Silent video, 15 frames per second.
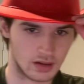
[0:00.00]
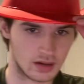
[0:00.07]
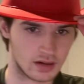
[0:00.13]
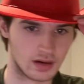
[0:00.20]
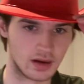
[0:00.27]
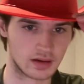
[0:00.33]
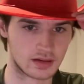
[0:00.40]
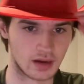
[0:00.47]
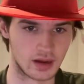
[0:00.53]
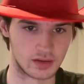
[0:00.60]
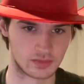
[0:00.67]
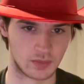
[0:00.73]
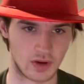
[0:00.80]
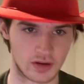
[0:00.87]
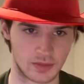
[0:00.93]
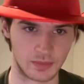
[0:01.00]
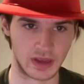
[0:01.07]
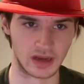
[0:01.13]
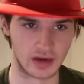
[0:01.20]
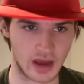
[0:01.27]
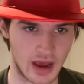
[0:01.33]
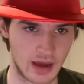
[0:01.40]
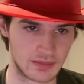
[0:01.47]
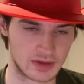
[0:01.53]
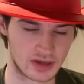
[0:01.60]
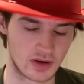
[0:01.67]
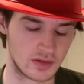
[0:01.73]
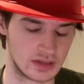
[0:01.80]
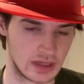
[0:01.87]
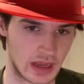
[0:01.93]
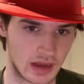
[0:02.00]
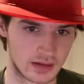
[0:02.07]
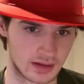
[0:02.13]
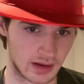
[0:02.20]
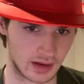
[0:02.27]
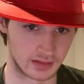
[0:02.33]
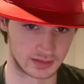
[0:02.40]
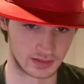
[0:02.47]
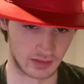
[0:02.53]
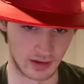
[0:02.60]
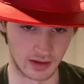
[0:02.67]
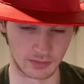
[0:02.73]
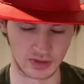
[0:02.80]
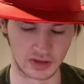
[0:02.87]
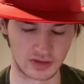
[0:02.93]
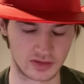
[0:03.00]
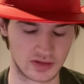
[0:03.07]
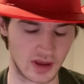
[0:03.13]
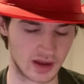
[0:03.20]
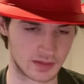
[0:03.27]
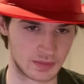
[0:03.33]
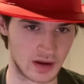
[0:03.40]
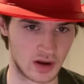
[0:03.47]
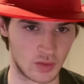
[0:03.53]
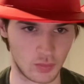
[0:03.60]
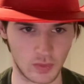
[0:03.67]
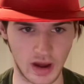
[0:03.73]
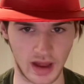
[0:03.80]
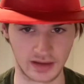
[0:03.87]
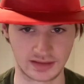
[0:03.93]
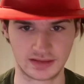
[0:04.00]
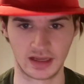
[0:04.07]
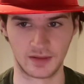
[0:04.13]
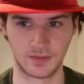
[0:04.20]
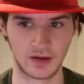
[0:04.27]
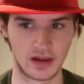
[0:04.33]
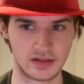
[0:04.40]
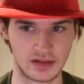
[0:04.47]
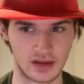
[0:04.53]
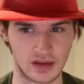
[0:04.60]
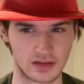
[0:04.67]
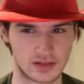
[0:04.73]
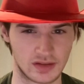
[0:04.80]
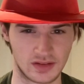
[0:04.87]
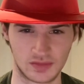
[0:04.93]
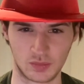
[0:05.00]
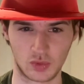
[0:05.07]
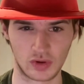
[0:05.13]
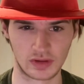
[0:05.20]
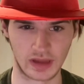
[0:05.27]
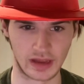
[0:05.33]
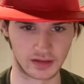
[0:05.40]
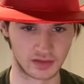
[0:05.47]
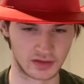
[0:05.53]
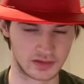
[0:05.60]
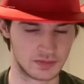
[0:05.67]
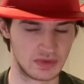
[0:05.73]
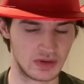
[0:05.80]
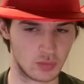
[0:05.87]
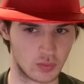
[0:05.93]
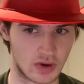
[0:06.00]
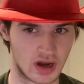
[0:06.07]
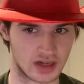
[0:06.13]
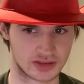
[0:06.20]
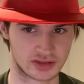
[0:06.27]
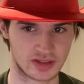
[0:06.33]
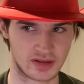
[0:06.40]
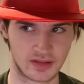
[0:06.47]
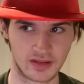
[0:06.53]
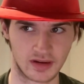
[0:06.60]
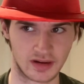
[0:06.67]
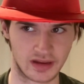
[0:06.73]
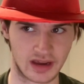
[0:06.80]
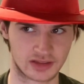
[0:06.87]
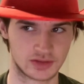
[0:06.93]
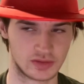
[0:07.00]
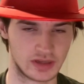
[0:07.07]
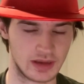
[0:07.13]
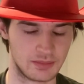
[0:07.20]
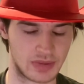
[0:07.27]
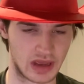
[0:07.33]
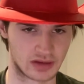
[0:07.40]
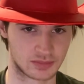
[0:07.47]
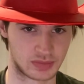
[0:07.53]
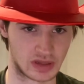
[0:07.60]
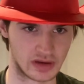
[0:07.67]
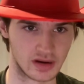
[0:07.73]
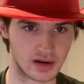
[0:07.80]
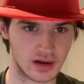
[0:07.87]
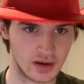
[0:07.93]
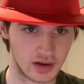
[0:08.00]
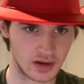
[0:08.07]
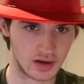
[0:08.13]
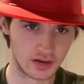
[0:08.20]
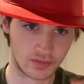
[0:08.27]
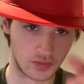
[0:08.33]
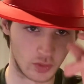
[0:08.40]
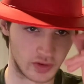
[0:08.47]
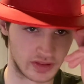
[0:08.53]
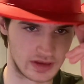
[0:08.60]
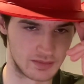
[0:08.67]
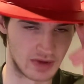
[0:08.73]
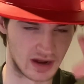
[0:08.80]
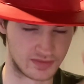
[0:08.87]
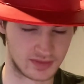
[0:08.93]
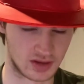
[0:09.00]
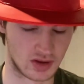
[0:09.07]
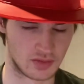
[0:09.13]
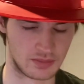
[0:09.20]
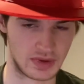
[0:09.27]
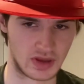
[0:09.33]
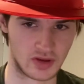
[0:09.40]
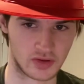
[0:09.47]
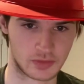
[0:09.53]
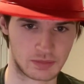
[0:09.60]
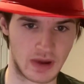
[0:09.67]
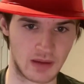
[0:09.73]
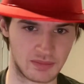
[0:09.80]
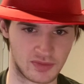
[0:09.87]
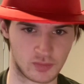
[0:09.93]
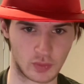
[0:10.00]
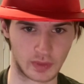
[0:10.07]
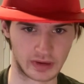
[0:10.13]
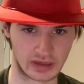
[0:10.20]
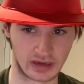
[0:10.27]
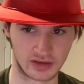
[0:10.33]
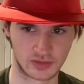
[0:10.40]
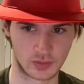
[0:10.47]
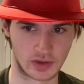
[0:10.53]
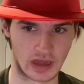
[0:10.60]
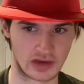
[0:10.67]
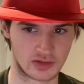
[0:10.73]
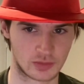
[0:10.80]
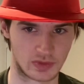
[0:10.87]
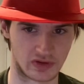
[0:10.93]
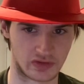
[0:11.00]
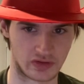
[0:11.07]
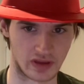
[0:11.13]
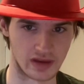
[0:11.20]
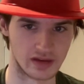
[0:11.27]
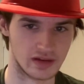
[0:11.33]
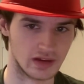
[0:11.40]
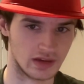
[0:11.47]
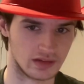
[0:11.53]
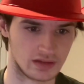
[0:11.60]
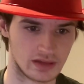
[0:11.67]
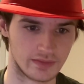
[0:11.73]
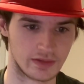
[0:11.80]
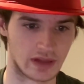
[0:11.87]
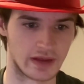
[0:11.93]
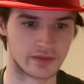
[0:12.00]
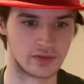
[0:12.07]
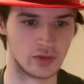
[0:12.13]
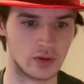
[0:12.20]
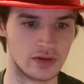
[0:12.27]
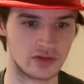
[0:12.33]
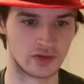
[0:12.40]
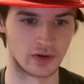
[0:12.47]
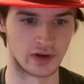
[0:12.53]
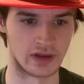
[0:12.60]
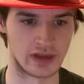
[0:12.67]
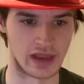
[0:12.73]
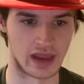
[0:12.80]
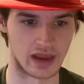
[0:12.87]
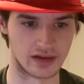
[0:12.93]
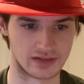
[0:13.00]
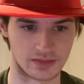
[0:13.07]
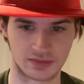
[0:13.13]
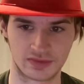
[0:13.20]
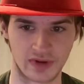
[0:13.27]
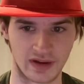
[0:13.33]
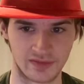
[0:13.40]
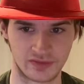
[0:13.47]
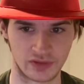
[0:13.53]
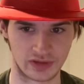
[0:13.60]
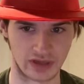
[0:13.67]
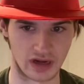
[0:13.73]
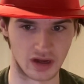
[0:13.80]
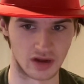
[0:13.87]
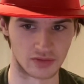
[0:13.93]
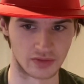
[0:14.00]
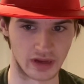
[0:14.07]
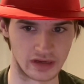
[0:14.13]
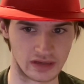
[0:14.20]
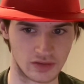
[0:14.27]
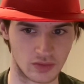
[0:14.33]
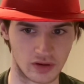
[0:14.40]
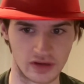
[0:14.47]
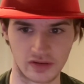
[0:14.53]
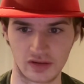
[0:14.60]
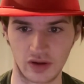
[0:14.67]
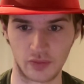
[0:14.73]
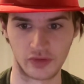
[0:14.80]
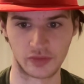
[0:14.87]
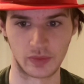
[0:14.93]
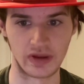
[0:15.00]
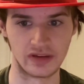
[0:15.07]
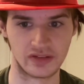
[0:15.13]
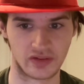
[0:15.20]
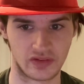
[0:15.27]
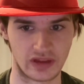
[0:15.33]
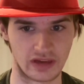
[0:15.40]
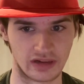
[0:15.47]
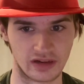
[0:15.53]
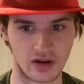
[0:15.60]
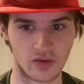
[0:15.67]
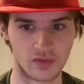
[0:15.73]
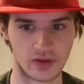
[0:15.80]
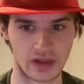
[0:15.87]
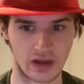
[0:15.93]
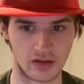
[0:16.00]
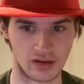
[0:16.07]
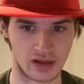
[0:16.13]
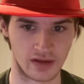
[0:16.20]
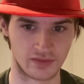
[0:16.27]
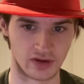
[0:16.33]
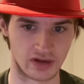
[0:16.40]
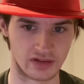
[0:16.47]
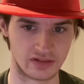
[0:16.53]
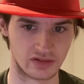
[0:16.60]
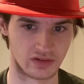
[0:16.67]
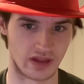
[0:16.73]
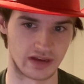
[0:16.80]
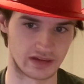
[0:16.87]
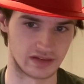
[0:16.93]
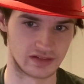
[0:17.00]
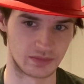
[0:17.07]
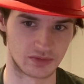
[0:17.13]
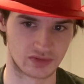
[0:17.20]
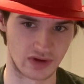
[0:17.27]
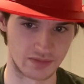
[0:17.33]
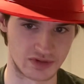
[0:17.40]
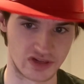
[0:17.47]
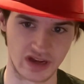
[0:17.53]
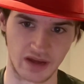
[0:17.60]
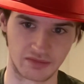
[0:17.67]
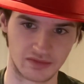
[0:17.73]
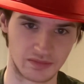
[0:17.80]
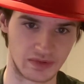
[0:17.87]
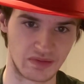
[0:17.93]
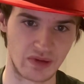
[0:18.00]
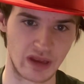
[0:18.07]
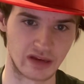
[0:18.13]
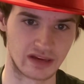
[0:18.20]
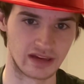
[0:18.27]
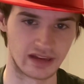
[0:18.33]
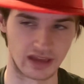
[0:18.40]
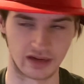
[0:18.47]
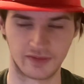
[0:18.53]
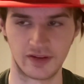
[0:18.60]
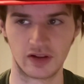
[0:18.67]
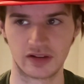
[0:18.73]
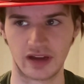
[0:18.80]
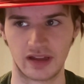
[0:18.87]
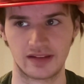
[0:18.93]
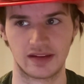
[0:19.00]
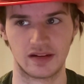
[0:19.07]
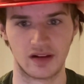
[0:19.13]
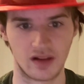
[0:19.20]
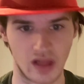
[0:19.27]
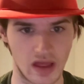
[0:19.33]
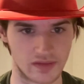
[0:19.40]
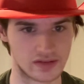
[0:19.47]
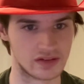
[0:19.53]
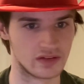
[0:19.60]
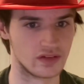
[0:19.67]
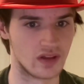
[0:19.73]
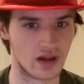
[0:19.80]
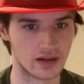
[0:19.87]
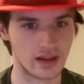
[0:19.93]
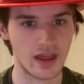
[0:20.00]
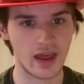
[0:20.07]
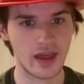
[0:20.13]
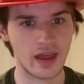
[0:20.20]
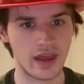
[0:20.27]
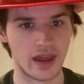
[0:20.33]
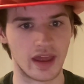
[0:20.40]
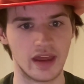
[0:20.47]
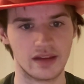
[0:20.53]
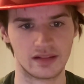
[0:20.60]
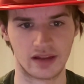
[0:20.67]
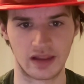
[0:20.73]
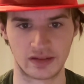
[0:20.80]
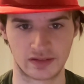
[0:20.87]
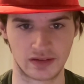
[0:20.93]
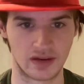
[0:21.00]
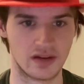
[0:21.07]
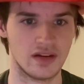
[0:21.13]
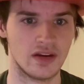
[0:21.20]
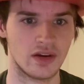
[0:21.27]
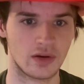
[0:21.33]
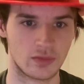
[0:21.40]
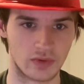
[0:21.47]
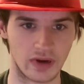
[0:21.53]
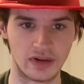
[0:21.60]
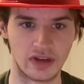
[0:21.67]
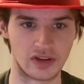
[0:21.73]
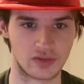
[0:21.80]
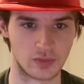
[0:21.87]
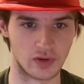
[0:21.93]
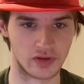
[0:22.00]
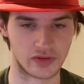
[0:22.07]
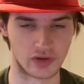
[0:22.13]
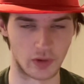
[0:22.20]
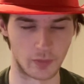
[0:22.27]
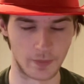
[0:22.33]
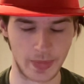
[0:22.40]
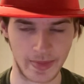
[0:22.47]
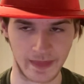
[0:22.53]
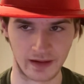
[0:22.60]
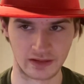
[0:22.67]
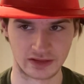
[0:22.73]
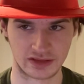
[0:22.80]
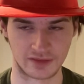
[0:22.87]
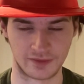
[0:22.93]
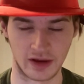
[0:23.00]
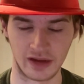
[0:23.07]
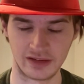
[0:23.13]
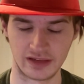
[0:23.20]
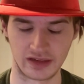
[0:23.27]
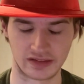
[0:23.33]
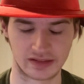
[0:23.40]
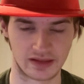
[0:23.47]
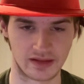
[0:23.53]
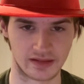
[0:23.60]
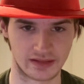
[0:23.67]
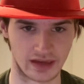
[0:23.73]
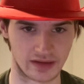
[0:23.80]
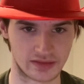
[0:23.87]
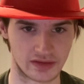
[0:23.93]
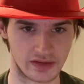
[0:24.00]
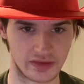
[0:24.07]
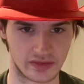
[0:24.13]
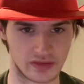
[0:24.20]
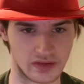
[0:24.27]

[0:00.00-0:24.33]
All right, guys, welcome in. I'm the Kodiak, and today I'm here to talk about why Stefon Diggs is more likely to be washed than an actual impact player for the Buffalo Bills. But before I get into it, I just want to say leave a like if you enjoy and subscribe if you're not already, or you can always wait until the end and hopefully I'll have earned your liking subscription. I'm going to be making NFL content all off season long, and let's get right into it. So, Stefon Diggs to the Texans.